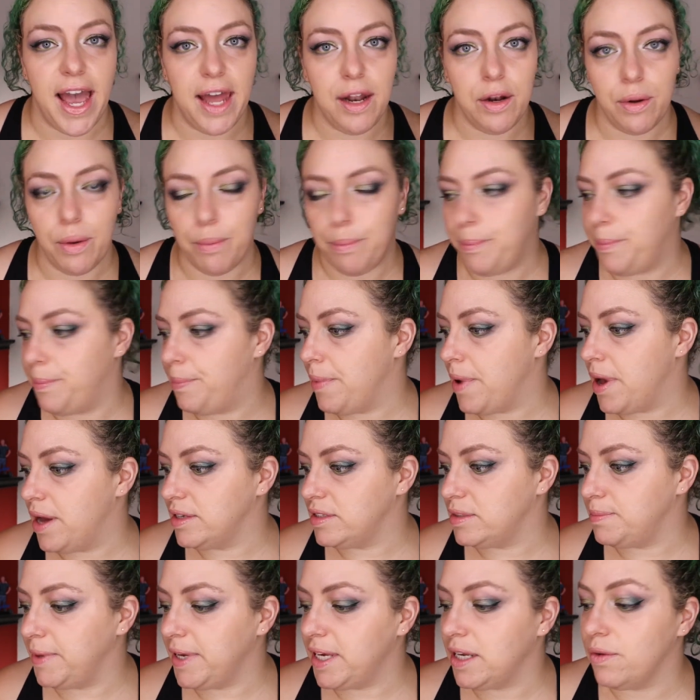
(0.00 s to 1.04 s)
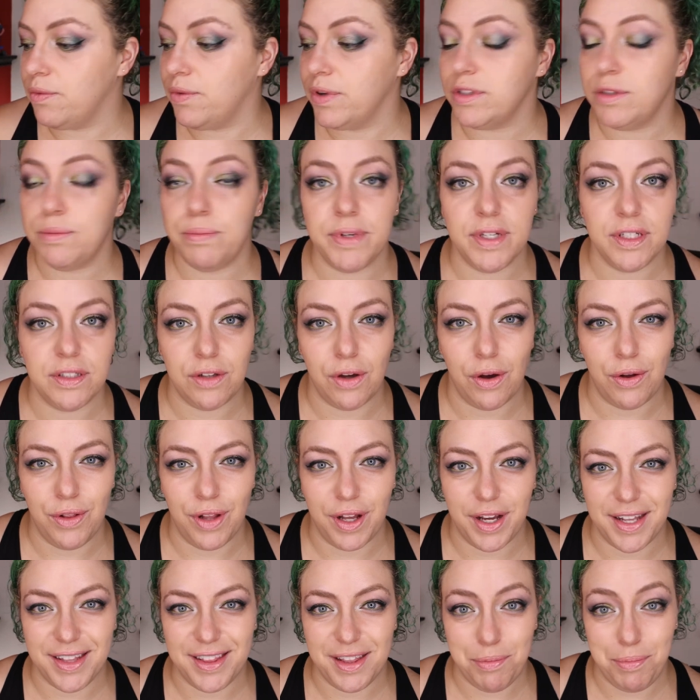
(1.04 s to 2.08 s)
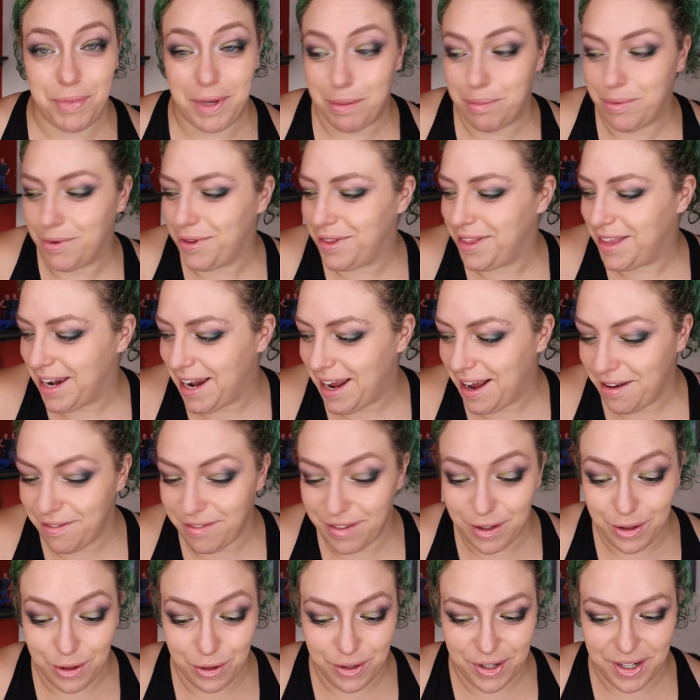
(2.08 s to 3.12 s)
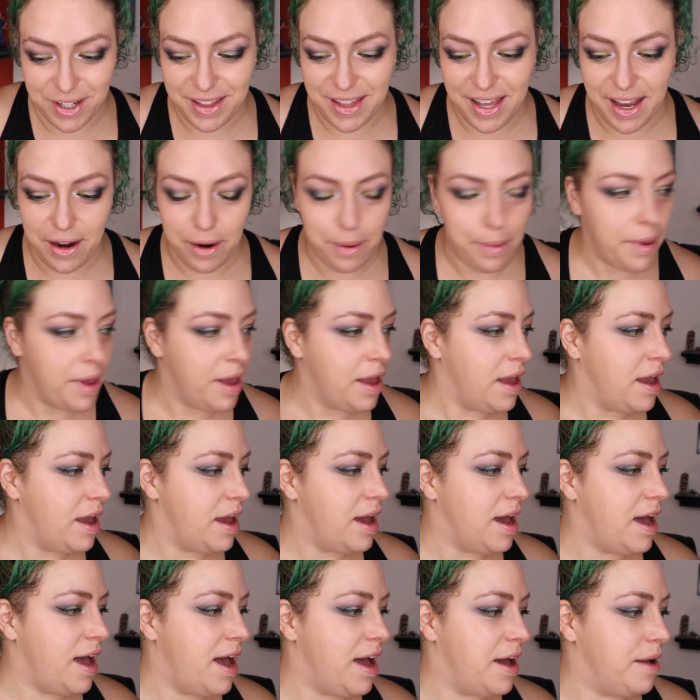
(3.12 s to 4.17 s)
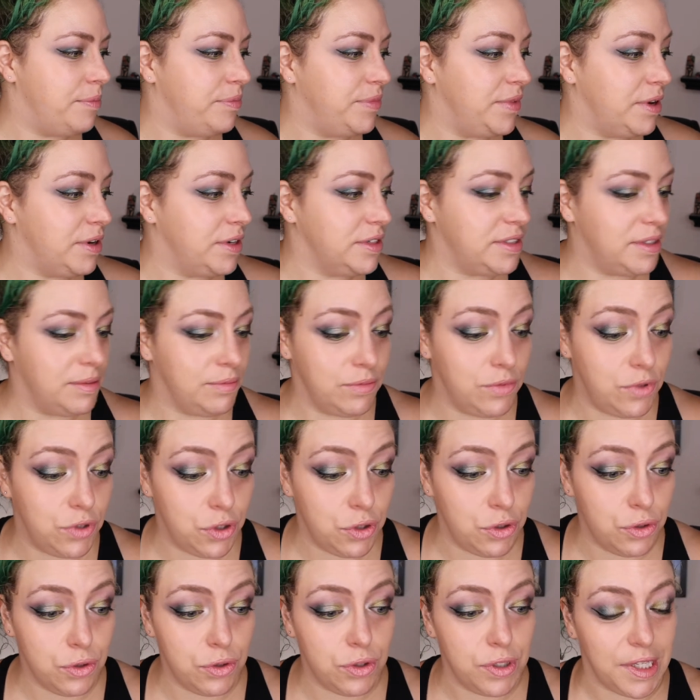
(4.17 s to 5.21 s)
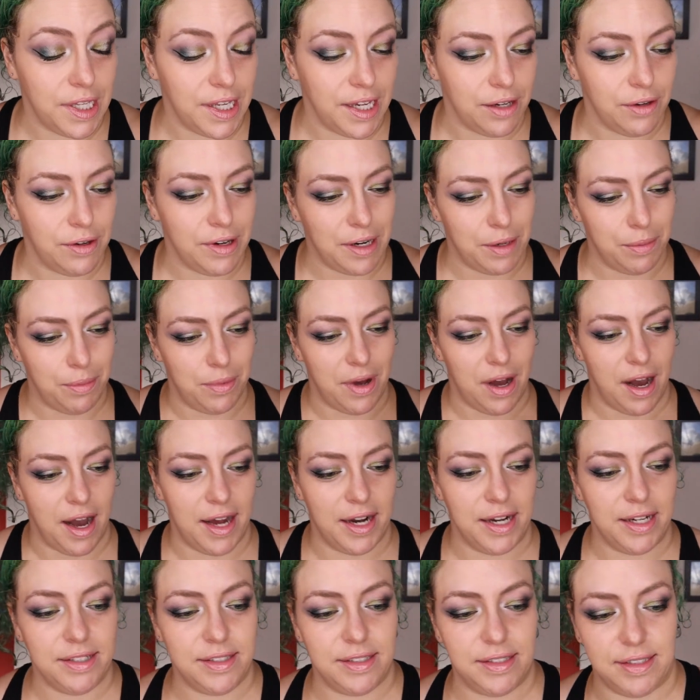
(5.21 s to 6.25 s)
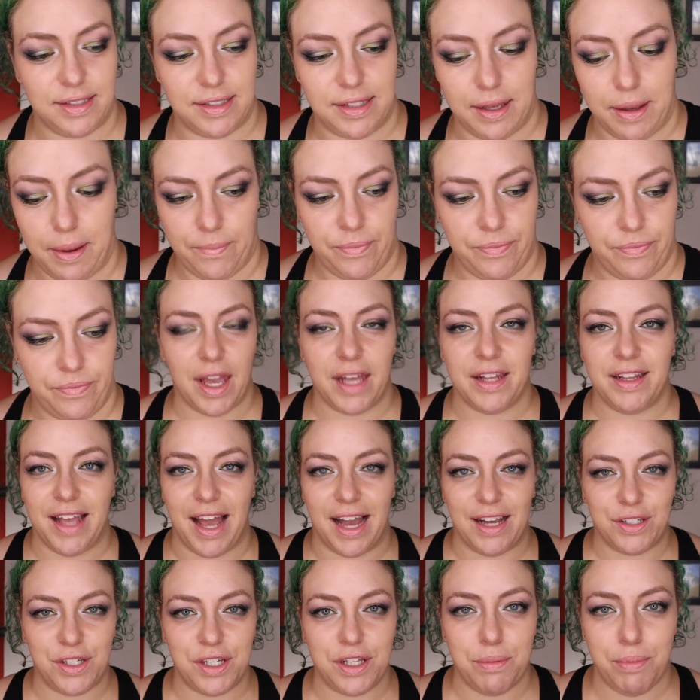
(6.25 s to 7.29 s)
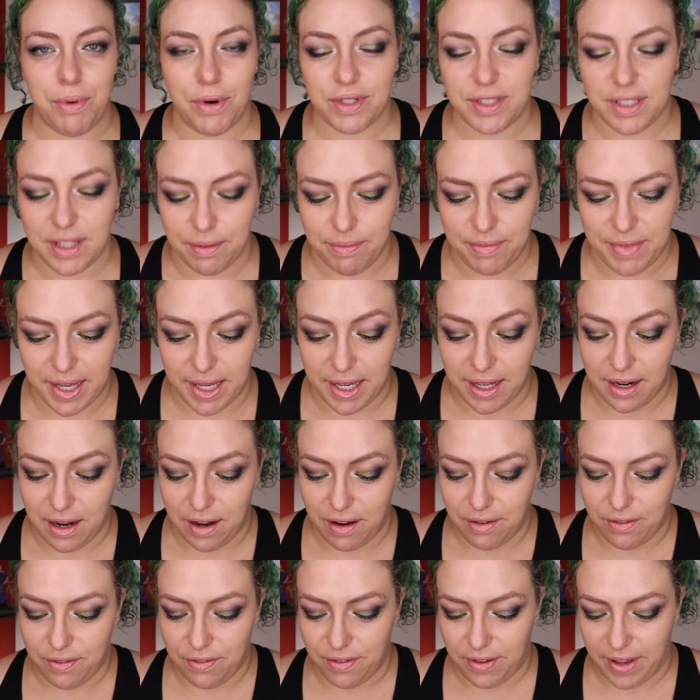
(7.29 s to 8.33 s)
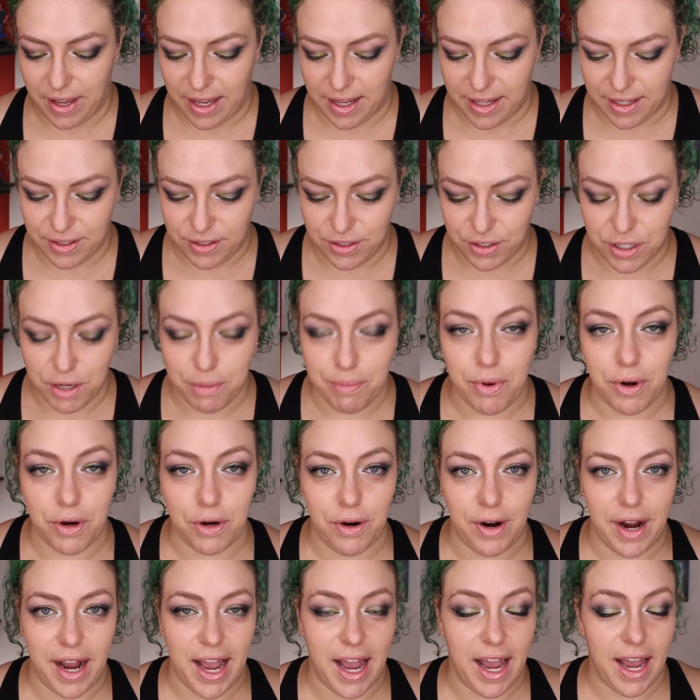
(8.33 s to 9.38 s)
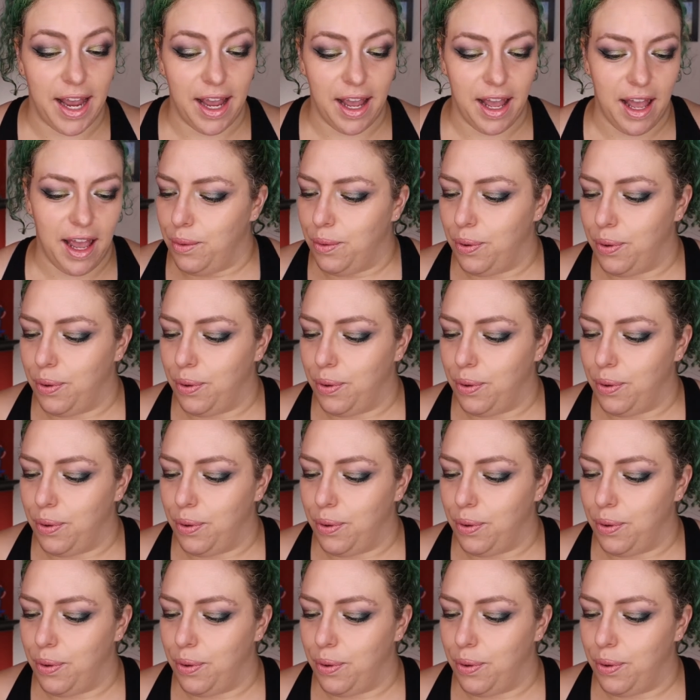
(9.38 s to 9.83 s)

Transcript: And uh, speaking of which, please go look at the people that I have included there um, there are some truly incredible artists. And actually the person I'm thinking of is Chippo Gray.